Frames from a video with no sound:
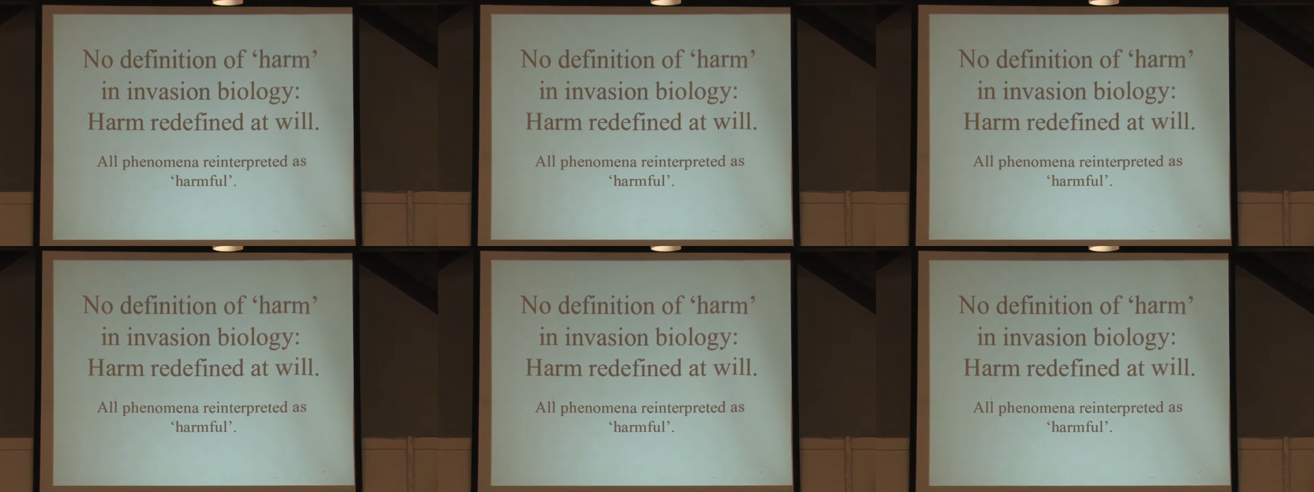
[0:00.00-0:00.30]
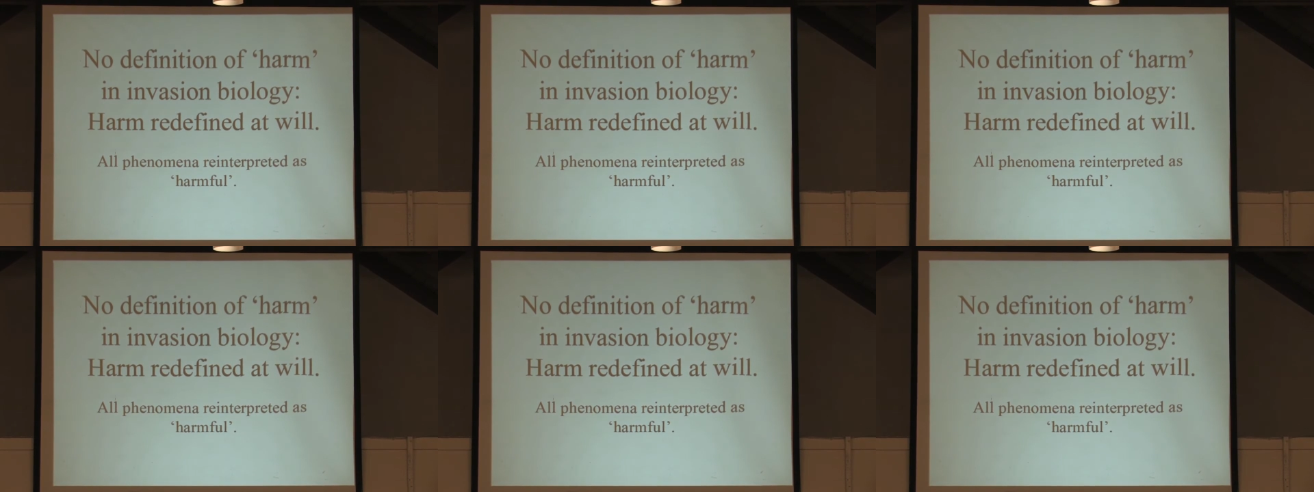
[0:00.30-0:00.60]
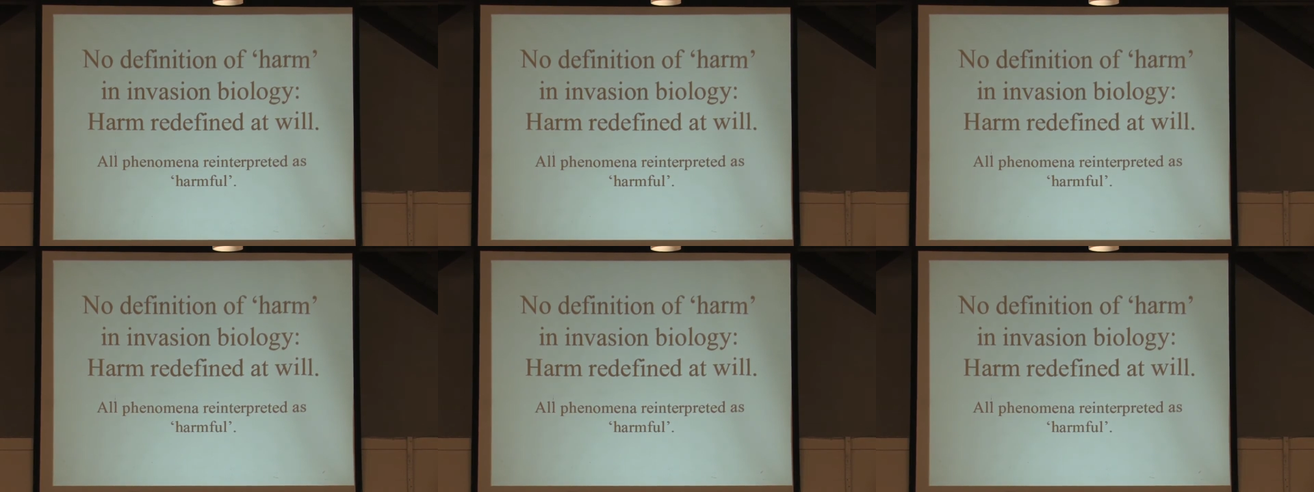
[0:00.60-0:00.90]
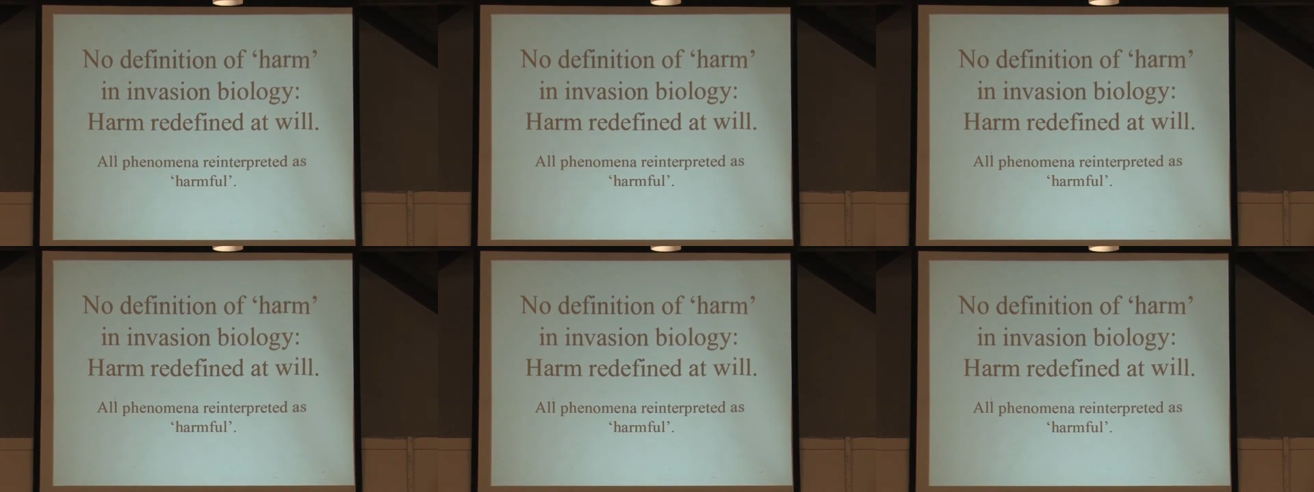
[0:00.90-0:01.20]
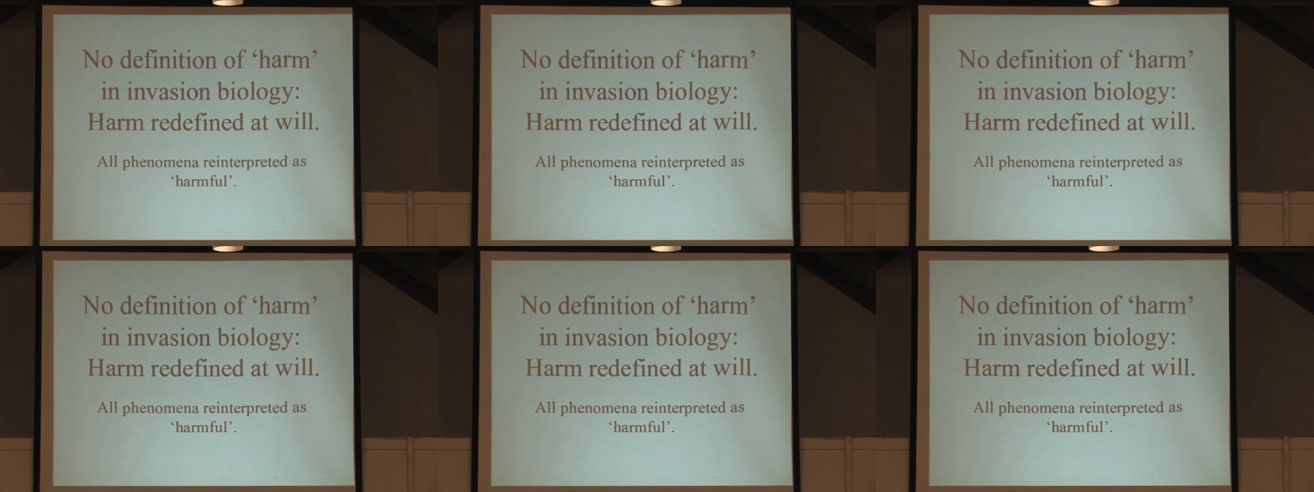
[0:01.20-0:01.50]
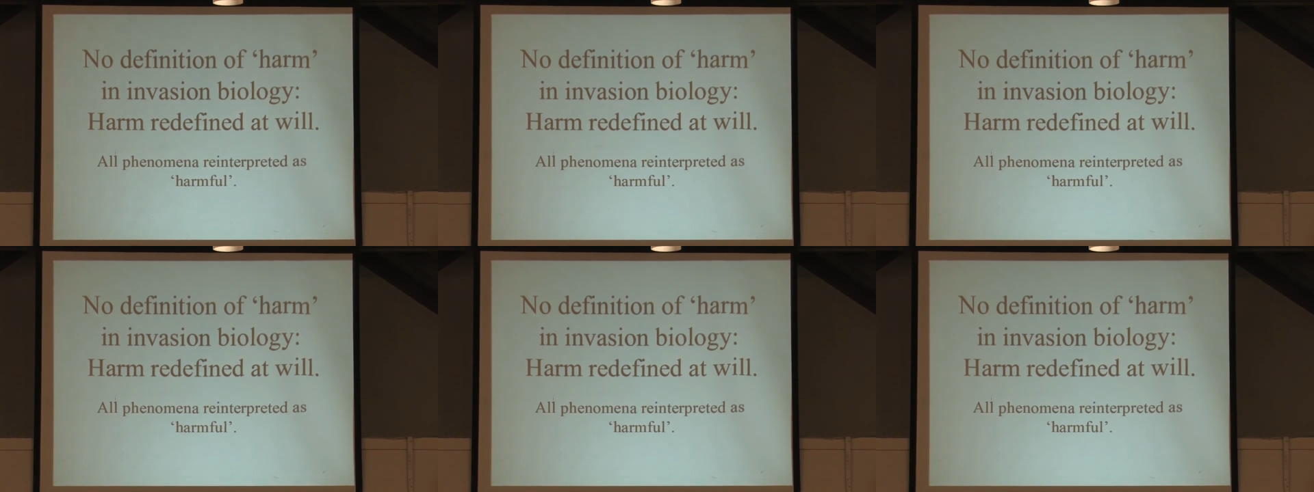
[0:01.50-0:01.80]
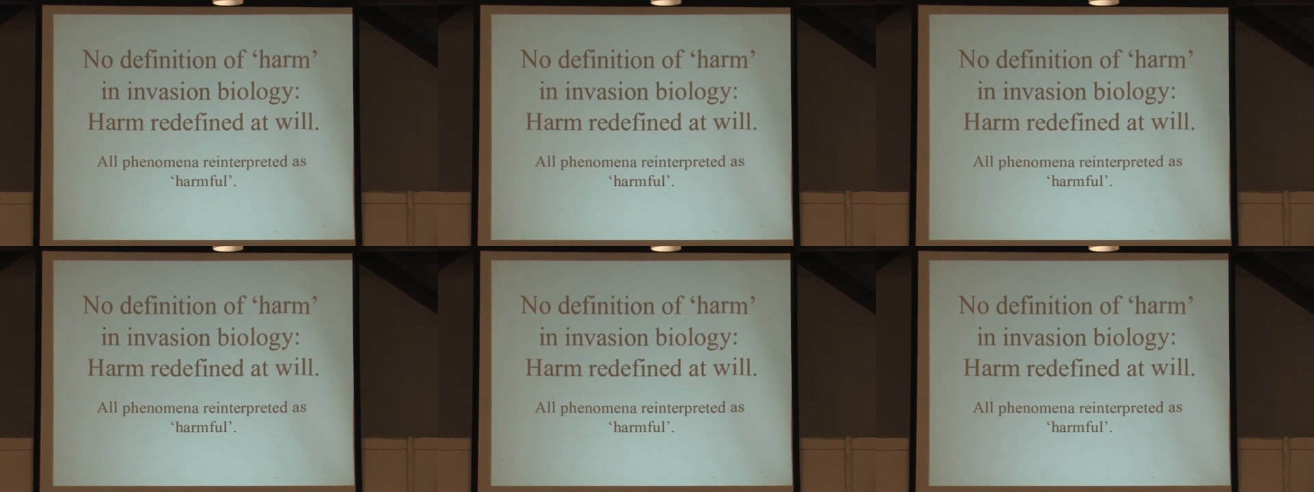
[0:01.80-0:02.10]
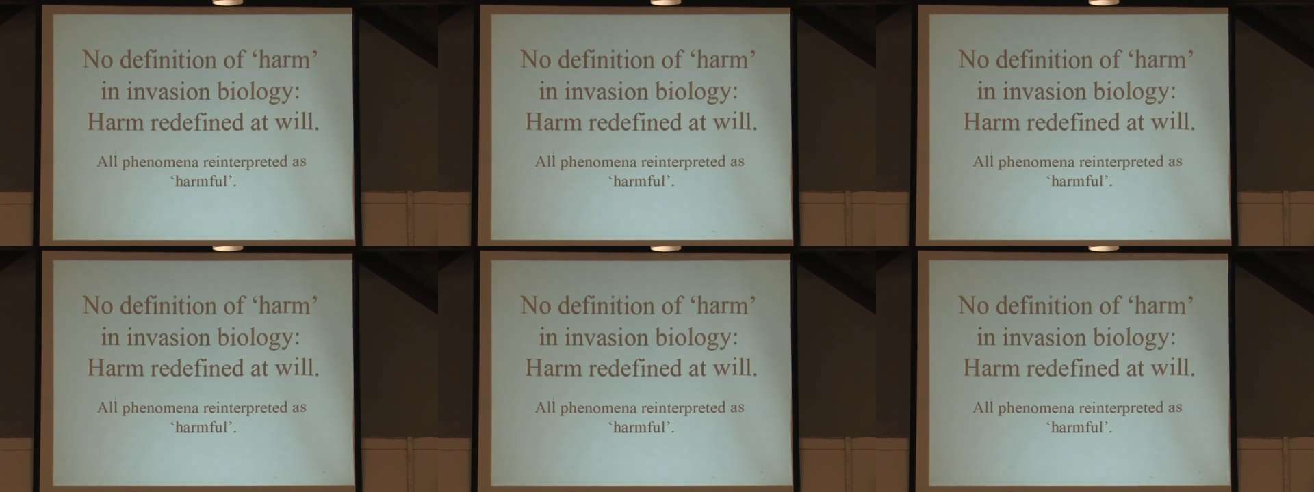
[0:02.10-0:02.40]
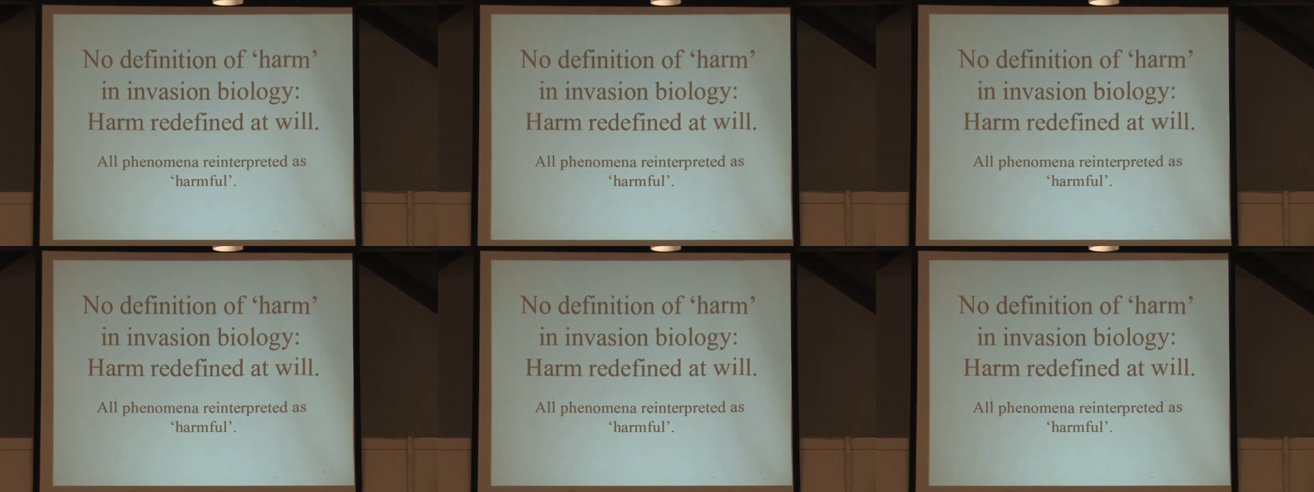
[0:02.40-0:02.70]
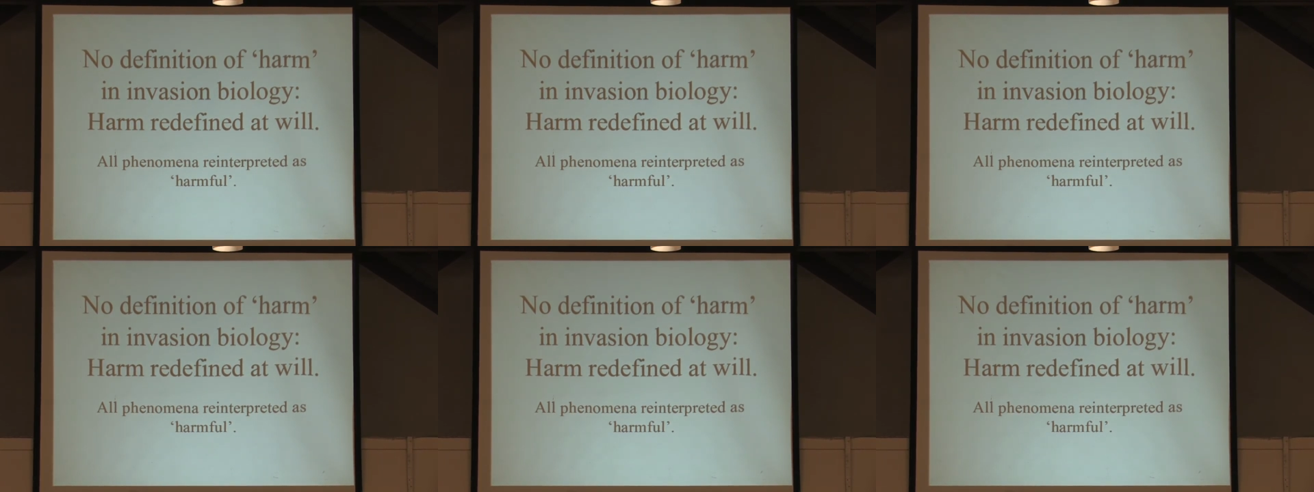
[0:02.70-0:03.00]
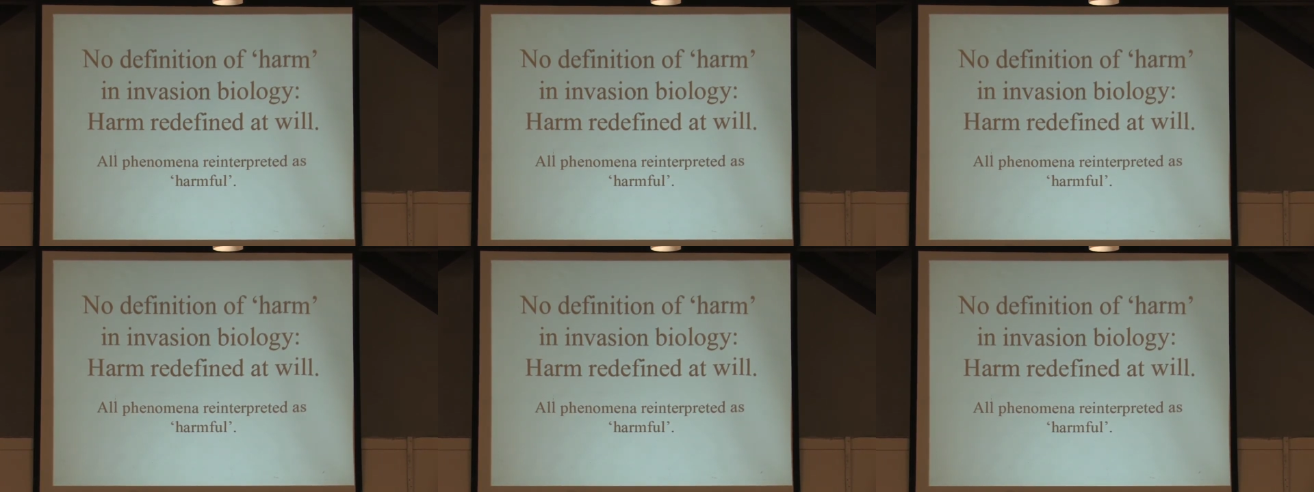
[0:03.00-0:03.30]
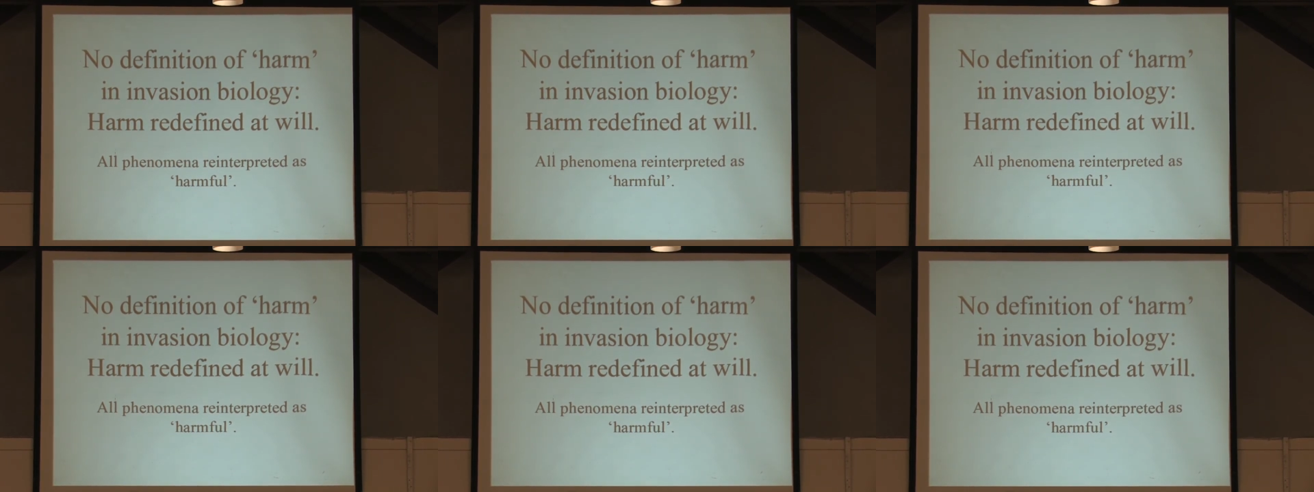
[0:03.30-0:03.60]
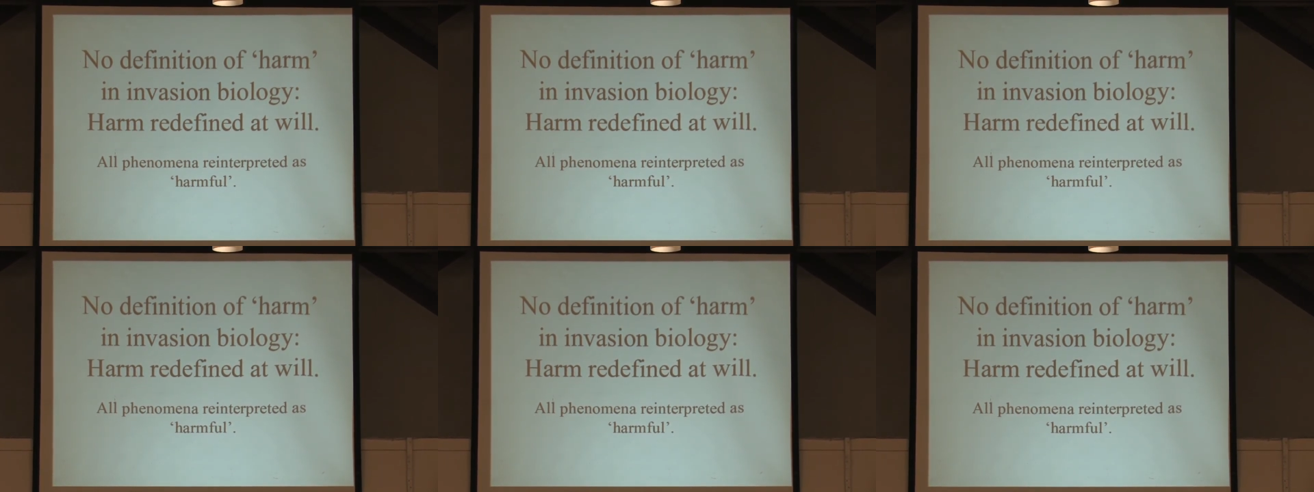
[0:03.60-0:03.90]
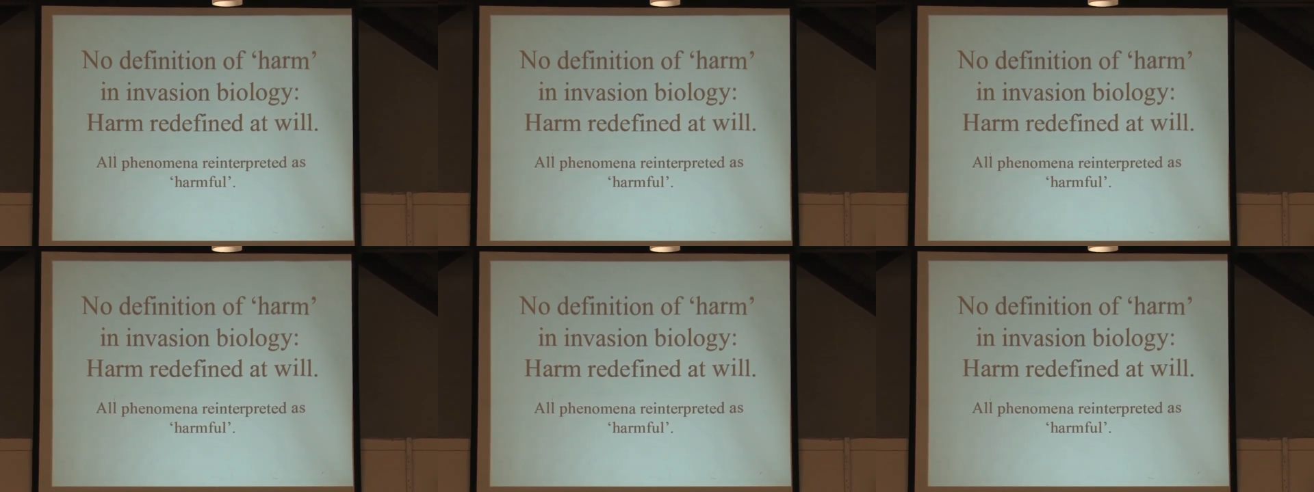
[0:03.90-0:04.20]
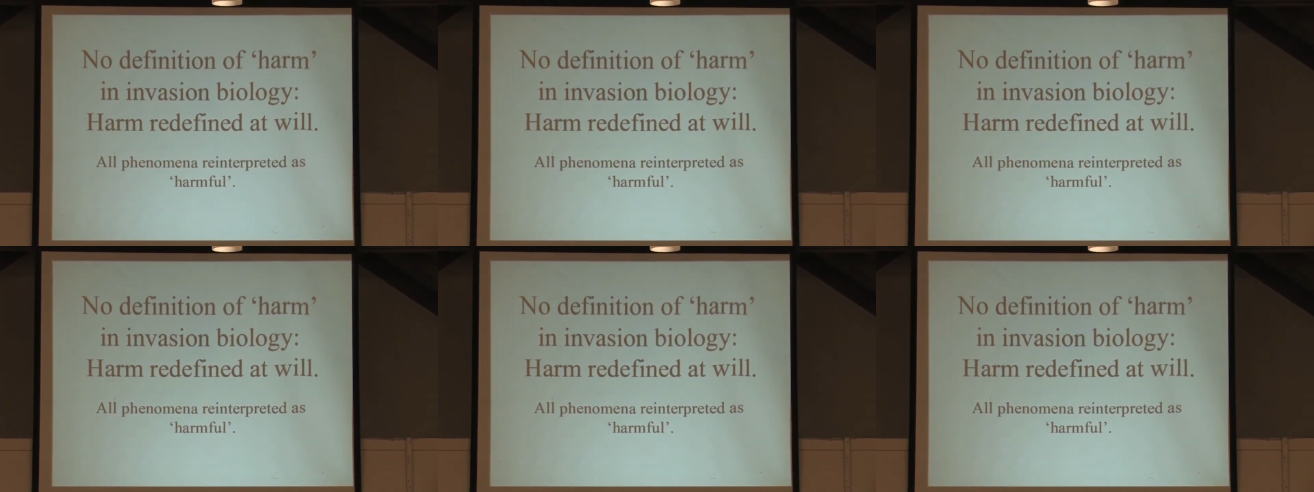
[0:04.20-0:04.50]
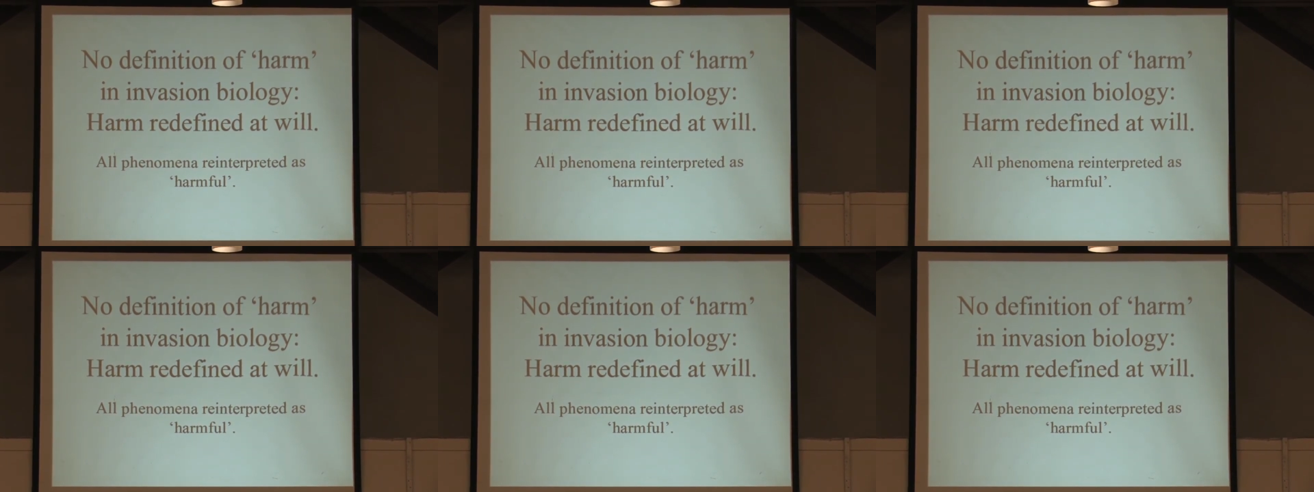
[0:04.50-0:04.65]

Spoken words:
(no speaker visible)